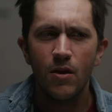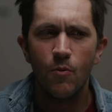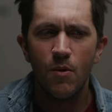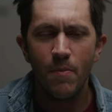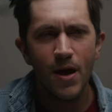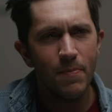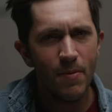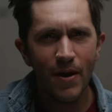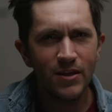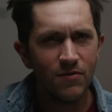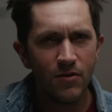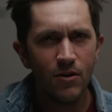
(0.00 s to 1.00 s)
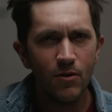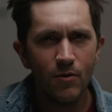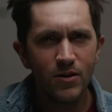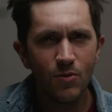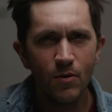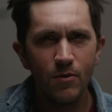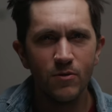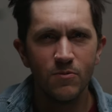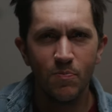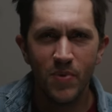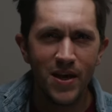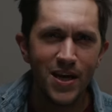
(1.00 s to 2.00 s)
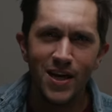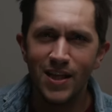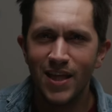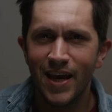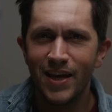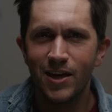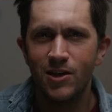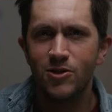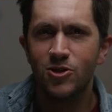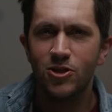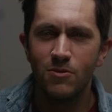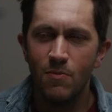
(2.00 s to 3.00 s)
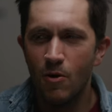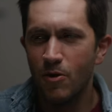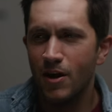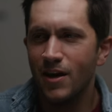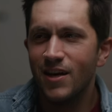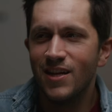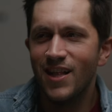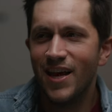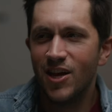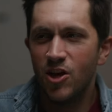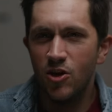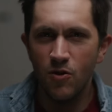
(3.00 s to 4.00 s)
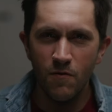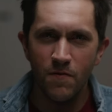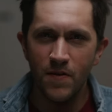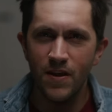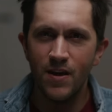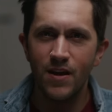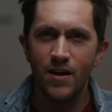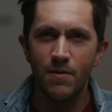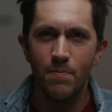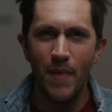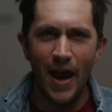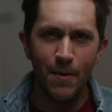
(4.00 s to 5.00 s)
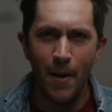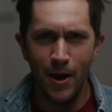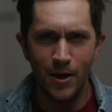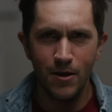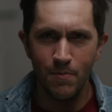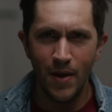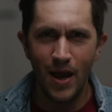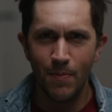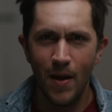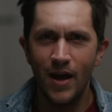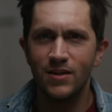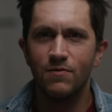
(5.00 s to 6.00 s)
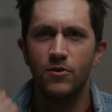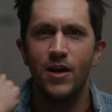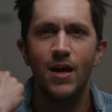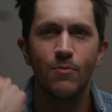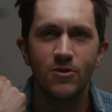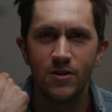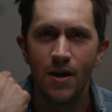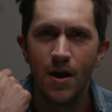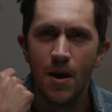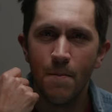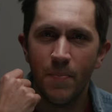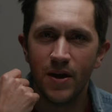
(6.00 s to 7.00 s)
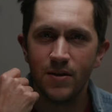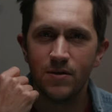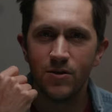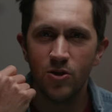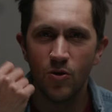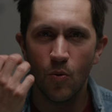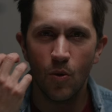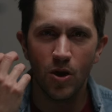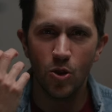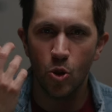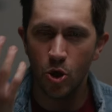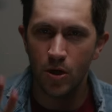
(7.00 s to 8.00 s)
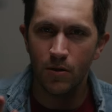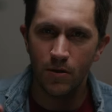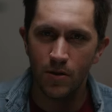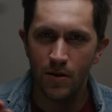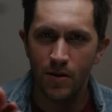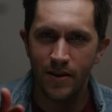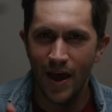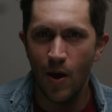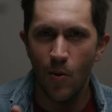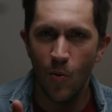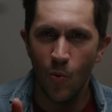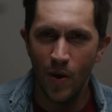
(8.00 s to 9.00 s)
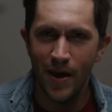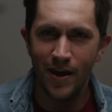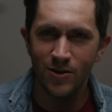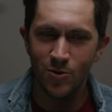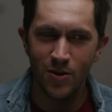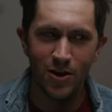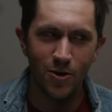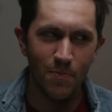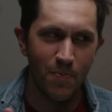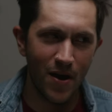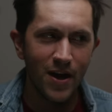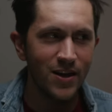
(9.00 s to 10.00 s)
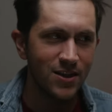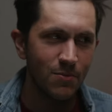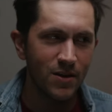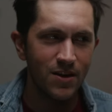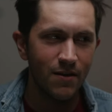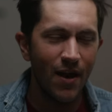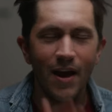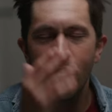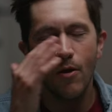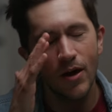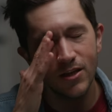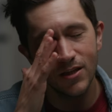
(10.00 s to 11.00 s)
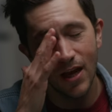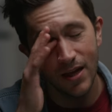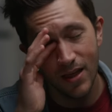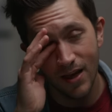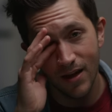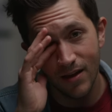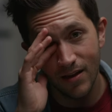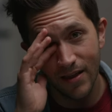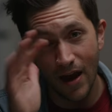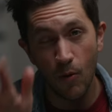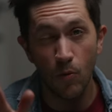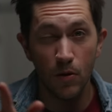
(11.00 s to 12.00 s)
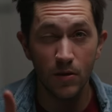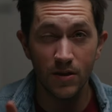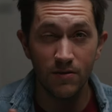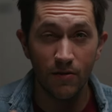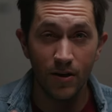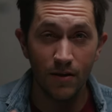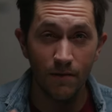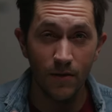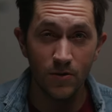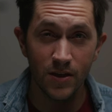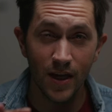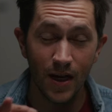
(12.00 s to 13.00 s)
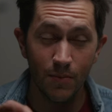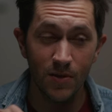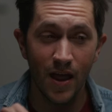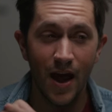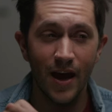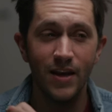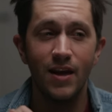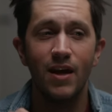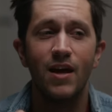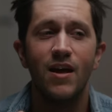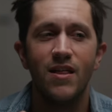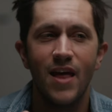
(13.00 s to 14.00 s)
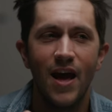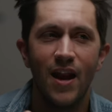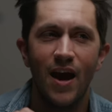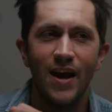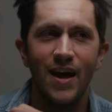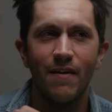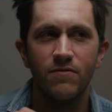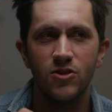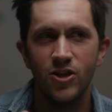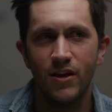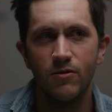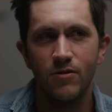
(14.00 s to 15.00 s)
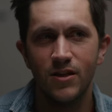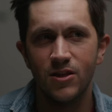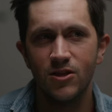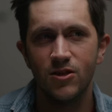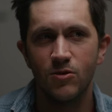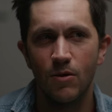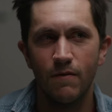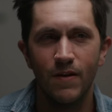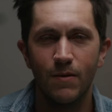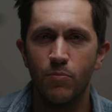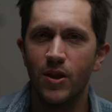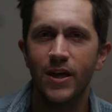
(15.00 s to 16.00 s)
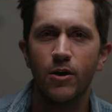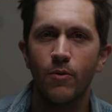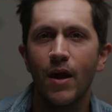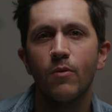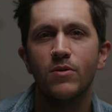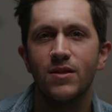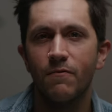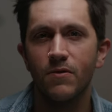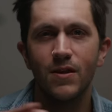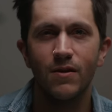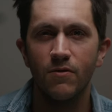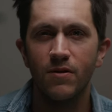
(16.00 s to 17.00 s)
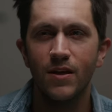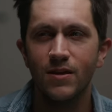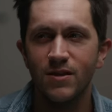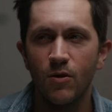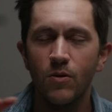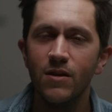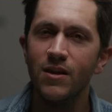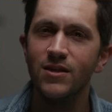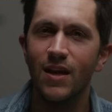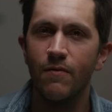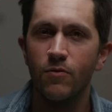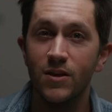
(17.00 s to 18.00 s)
what might be best for you is one of those big, like Shimoda, like goofy backpacking backpacks for cameras, but you don't want to look that way. So then you're buying something. I don't know. I think that world is very confusing, and I'm glad that I have generally just sort of like played around with different little things. The only things that have